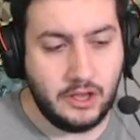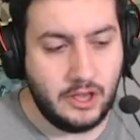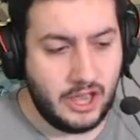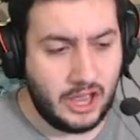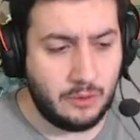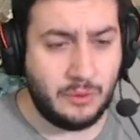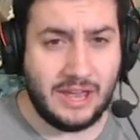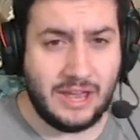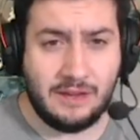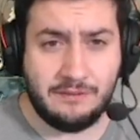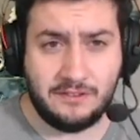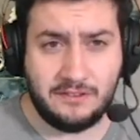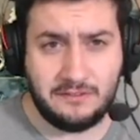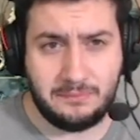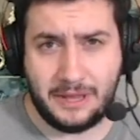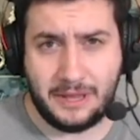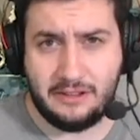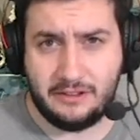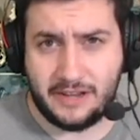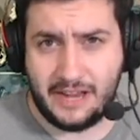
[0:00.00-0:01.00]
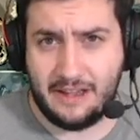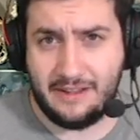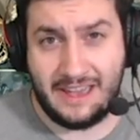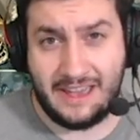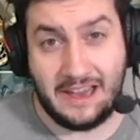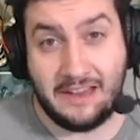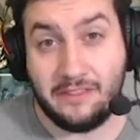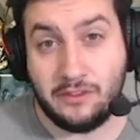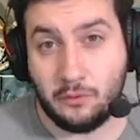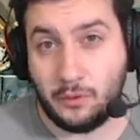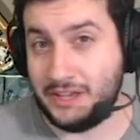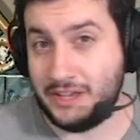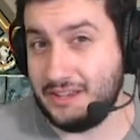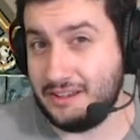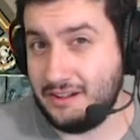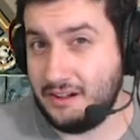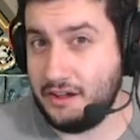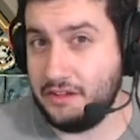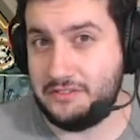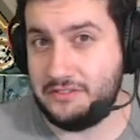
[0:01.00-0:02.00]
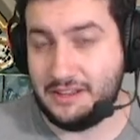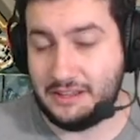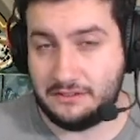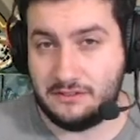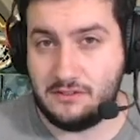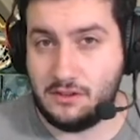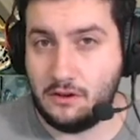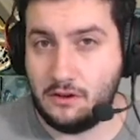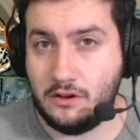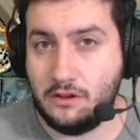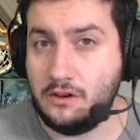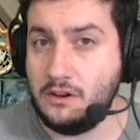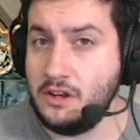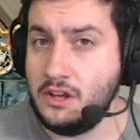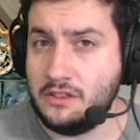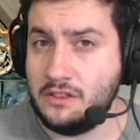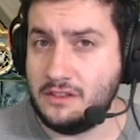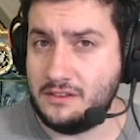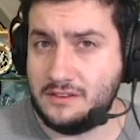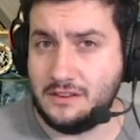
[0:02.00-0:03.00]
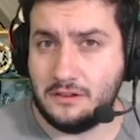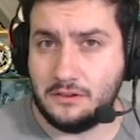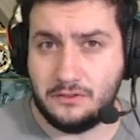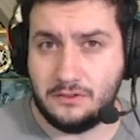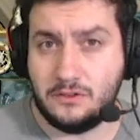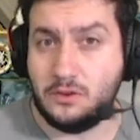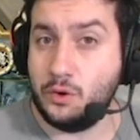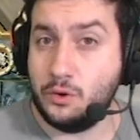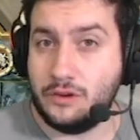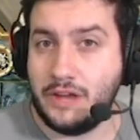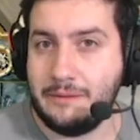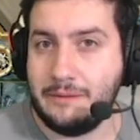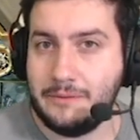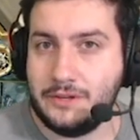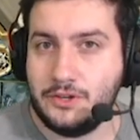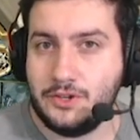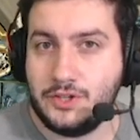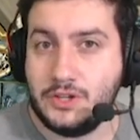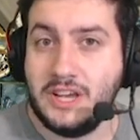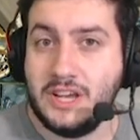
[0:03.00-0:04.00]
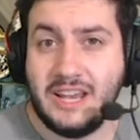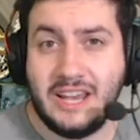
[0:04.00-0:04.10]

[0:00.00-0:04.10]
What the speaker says: and we have a spell in our hand that we can cast next turn that deals 2 damage,